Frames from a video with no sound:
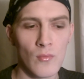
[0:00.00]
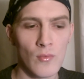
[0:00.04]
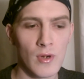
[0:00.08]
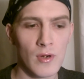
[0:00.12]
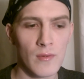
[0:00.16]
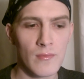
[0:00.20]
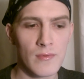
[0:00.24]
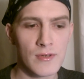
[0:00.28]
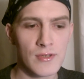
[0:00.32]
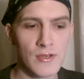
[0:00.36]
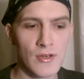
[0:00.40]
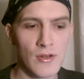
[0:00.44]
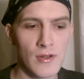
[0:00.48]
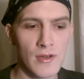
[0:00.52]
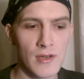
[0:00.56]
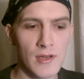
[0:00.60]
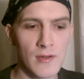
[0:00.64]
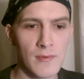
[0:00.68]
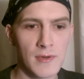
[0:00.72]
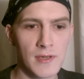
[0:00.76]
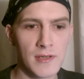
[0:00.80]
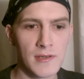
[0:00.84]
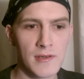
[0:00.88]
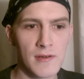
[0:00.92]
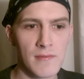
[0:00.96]
where was that? They
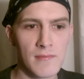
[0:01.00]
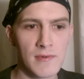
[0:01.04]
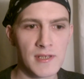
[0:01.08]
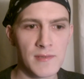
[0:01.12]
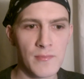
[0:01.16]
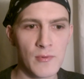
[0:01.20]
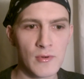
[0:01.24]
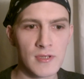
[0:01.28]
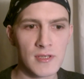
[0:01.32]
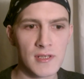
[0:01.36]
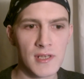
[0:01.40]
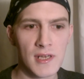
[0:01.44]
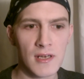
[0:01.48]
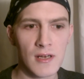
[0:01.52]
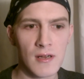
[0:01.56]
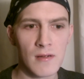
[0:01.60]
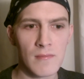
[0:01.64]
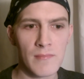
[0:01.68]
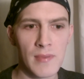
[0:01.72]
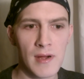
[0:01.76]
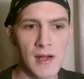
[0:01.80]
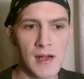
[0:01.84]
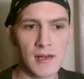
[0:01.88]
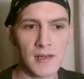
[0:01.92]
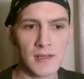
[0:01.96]
were, they were supposed to take him
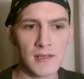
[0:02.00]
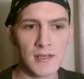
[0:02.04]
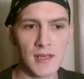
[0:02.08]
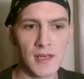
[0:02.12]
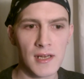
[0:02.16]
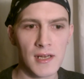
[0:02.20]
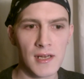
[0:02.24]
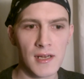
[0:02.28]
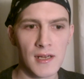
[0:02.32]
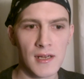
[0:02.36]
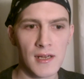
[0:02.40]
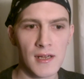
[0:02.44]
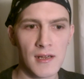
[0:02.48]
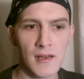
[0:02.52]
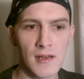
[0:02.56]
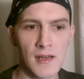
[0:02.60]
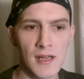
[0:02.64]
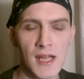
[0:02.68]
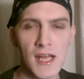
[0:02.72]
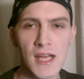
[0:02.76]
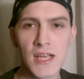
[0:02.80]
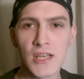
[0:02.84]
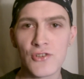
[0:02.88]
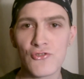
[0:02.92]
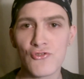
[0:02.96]
back to
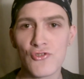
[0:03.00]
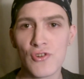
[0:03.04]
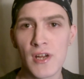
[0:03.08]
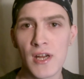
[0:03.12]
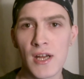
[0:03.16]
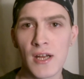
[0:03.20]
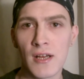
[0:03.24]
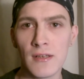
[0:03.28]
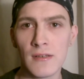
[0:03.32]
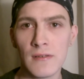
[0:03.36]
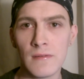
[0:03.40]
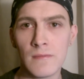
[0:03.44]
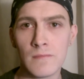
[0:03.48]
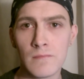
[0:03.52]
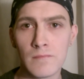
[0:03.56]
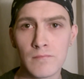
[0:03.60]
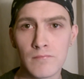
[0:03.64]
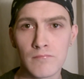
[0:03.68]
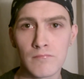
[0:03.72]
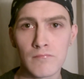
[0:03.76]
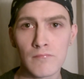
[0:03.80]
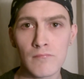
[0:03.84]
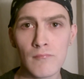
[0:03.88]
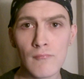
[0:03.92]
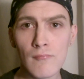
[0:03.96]
Israel
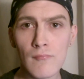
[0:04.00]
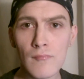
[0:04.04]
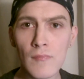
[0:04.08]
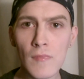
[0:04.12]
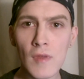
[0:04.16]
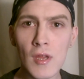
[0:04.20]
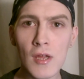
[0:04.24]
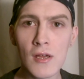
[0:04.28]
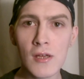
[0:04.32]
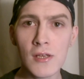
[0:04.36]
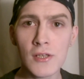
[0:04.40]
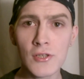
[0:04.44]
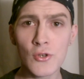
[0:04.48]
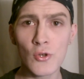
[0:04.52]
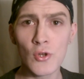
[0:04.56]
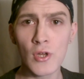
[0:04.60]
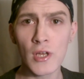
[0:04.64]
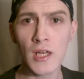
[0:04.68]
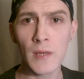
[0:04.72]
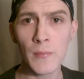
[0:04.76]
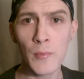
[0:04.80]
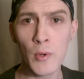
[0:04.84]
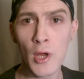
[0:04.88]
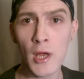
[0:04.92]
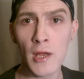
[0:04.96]
so
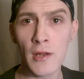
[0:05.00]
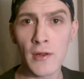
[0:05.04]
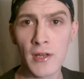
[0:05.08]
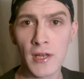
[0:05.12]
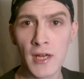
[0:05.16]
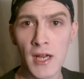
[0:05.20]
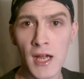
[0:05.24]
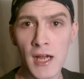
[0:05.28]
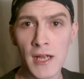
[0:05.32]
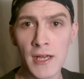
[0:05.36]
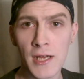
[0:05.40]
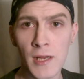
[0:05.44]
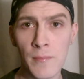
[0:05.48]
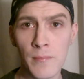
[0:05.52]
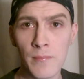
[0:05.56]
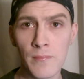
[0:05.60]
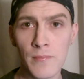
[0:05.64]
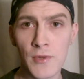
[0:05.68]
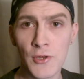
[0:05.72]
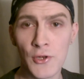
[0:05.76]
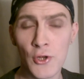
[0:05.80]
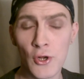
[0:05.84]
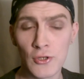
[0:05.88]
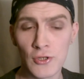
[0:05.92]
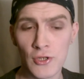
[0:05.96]
they could put the guy up,
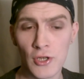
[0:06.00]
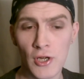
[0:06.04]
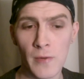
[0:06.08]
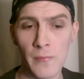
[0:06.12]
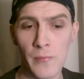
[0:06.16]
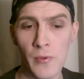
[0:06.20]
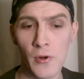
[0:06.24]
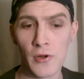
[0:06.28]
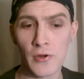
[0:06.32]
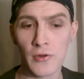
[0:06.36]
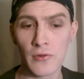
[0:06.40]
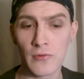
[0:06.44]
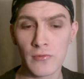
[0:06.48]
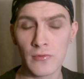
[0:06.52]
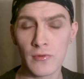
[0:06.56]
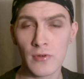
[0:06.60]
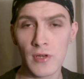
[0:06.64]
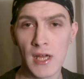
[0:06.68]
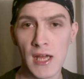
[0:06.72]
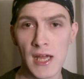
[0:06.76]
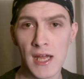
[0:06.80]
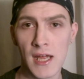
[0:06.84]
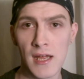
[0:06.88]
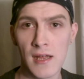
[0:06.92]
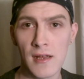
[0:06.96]
the doctor up on
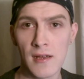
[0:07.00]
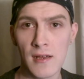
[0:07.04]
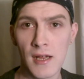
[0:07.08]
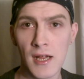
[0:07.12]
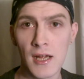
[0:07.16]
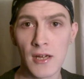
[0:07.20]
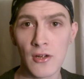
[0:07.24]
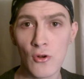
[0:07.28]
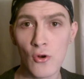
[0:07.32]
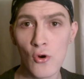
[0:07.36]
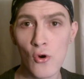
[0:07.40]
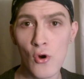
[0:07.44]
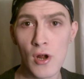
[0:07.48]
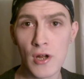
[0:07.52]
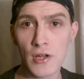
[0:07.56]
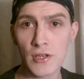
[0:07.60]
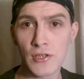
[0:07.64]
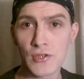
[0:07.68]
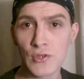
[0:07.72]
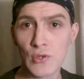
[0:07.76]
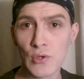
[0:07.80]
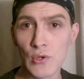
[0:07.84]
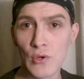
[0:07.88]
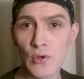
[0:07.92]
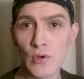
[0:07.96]
uh, in court,
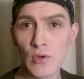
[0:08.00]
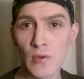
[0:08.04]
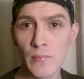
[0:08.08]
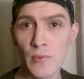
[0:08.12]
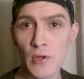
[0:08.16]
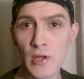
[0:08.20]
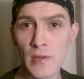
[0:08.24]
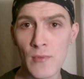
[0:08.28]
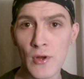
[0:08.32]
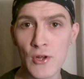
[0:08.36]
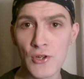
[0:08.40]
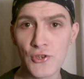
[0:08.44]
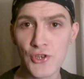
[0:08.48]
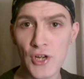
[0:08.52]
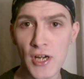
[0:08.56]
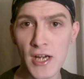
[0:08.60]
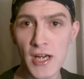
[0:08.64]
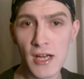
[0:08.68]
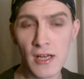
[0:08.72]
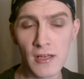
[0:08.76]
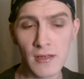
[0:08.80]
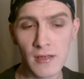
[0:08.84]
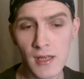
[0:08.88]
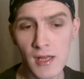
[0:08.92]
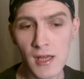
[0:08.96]
so put him on
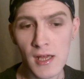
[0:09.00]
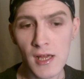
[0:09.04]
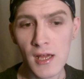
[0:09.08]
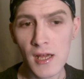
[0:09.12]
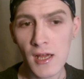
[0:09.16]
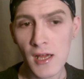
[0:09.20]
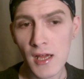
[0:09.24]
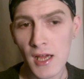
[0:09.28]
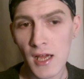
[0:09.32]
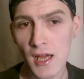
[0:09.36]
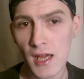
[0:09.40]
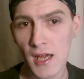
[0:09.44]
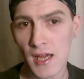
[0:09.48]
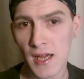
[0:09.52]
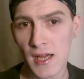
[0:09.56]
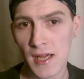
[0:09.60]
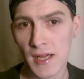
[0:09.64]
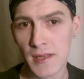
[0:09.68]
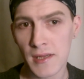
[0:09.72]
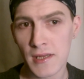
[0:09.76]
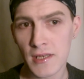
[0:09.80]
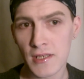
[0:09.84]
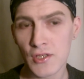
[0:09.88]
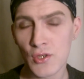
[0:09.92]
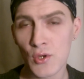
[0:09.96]
trial.
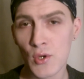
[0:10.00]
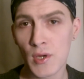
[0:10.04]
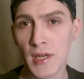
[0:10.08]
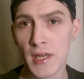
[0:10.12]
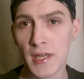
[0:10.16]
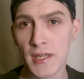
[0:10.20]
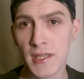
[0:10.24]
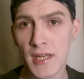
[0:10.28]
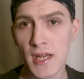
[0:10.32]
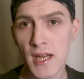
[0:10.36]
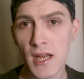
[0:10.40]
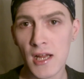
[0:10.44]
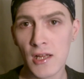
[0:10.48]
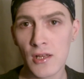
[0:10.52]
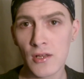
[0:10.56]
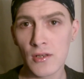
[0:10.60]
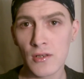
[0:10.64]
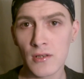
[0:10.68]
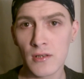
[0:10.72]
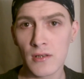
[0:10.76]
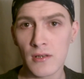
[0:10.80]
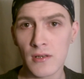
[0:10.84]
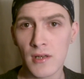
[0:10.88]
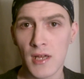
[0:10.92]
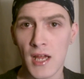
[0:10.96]
Uh, so you could
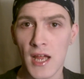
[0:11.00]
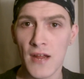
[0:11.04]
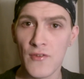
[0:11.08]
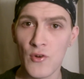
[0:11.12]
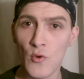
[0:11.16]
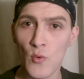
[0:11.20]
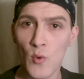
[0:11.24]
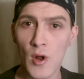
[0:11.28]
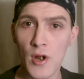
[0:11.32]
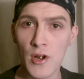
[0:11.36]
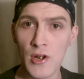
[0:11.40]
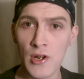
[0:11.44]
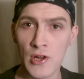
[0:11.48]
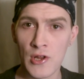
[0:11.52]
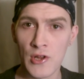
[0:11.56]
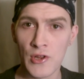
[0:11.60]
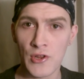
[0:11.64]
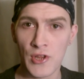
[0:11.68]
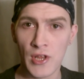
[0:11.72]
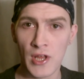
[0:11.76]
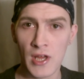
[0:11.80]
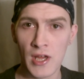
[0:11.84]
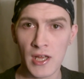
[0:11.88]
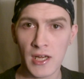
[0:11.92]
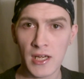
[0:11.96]
tell everyone
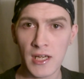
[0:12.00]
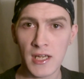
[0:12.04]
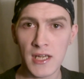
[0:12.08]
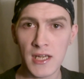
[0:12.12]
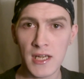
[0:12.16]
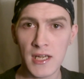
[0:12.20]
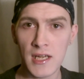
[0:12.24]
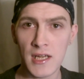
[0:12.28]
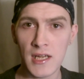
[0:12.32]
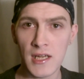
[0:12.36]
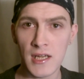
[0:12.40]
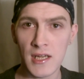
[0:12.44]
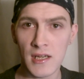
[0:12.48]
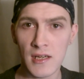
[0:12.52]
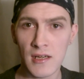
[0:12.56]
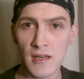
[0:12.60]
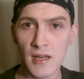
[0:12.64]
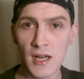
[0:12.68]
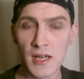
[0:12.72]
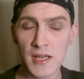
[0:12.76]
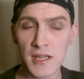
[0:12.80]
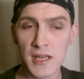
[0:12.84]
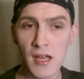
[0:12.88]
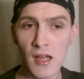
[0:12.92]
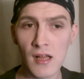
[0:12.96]
that he
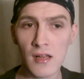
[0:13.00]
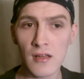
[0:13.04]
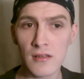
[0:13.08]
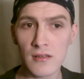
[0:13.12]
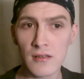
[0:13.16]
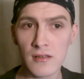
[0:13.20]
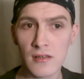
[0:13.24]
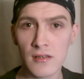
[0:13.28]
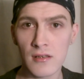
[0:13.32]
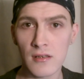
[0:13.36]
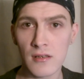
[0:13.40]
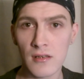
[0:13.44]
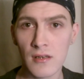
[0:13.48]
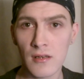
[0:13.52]
had killed